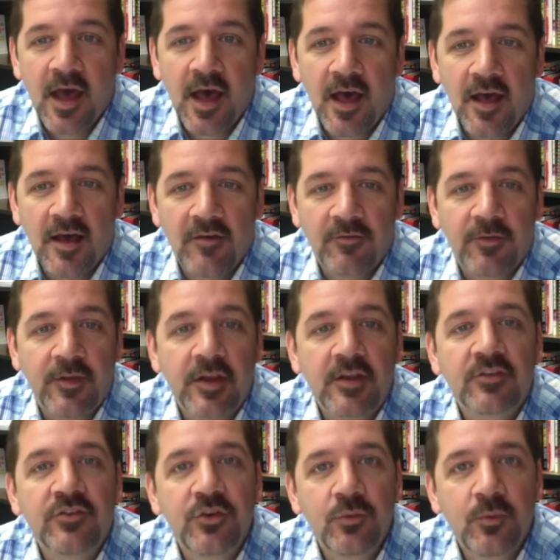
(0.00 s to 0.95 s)
For the
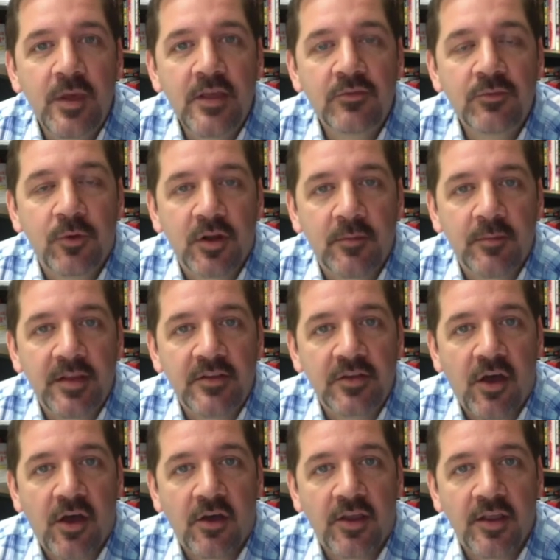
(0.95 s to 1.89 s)
next 2 weeks, we're going to be
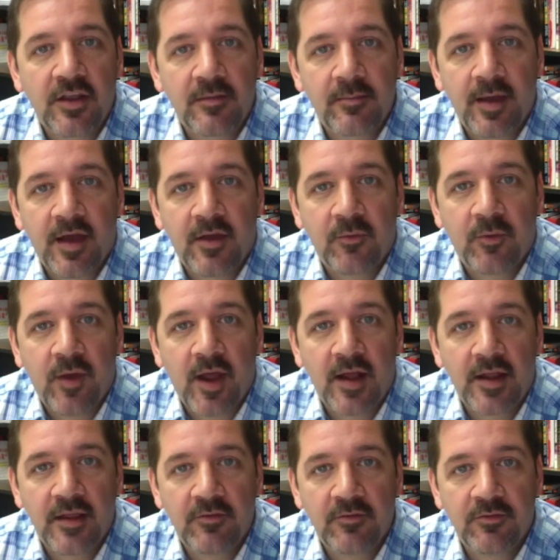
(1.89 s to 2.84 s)
talking about
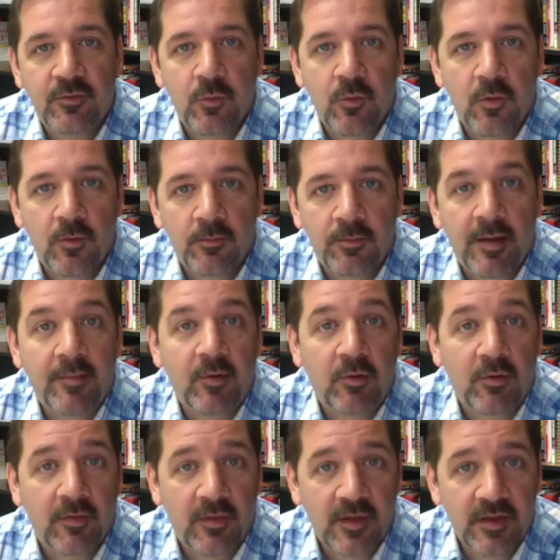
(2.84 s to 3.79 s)
writing for public
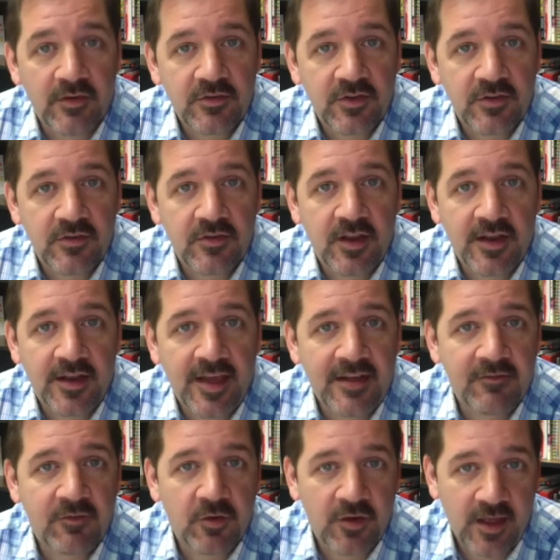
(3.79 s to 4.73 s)
relations and
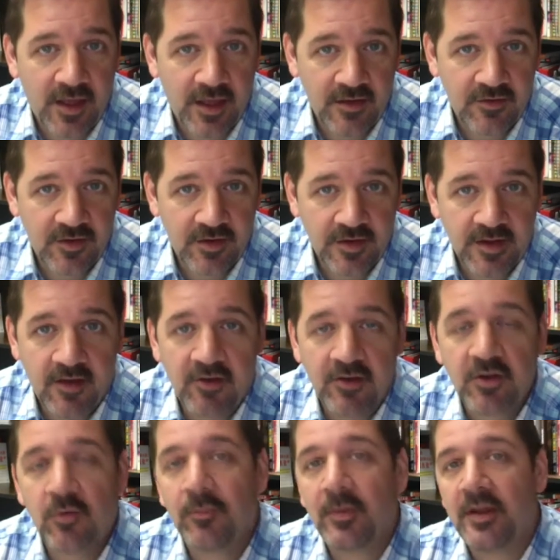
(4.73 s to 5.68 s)
advertising. Now, I
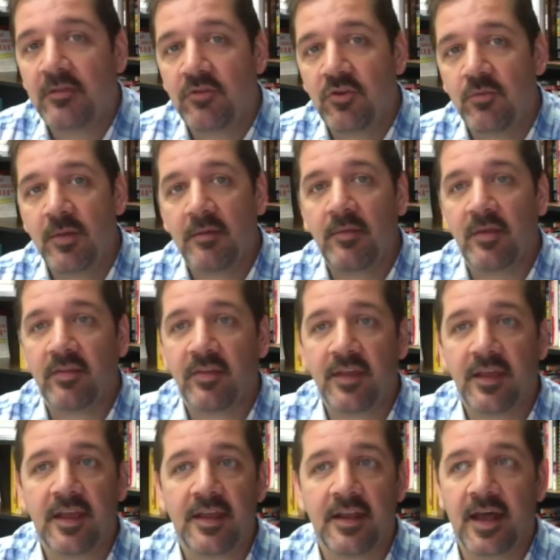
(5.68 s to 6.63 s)
know many of you may be
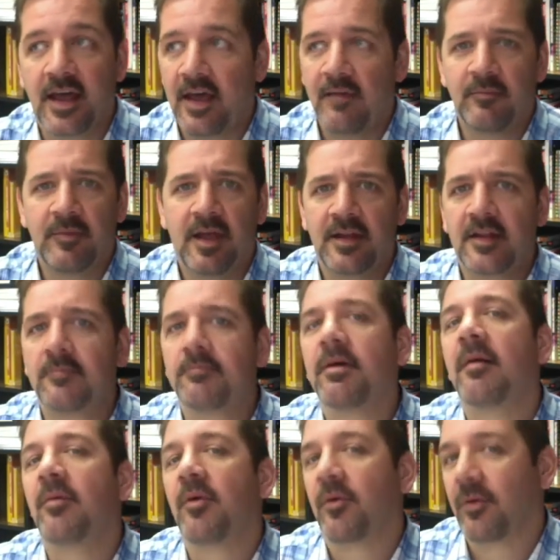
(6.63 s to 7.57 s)
thinking, I'm not in
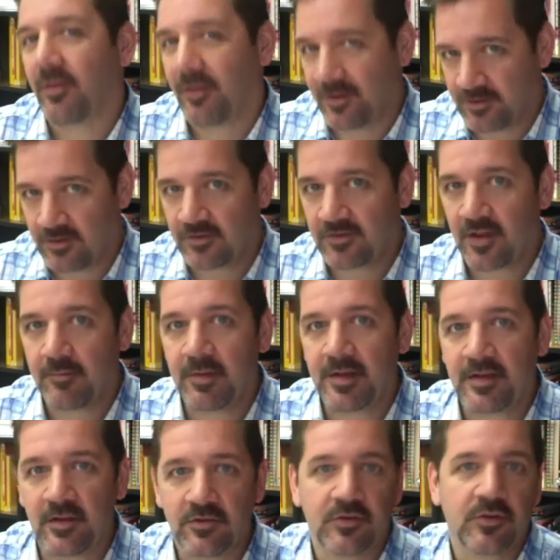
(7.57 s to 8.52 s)
public relations, I'm in
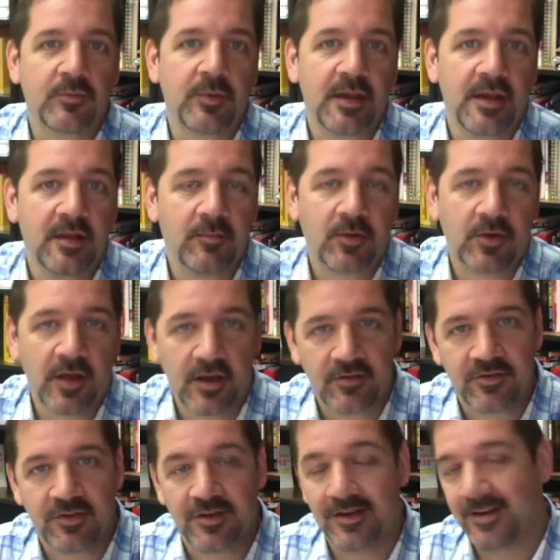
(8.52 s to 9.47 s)
digital media
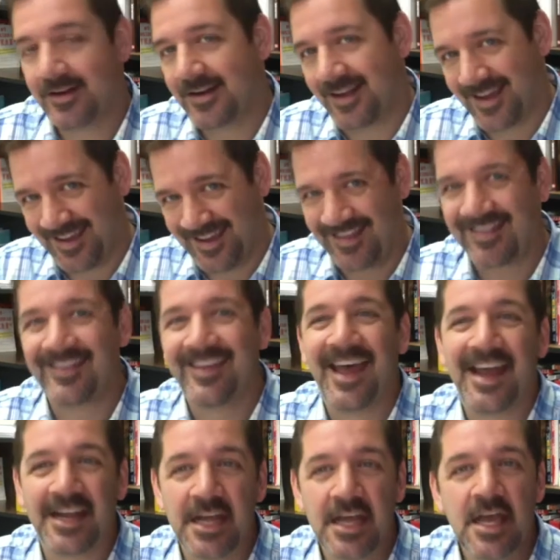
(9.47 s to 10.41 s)
production, and I get that.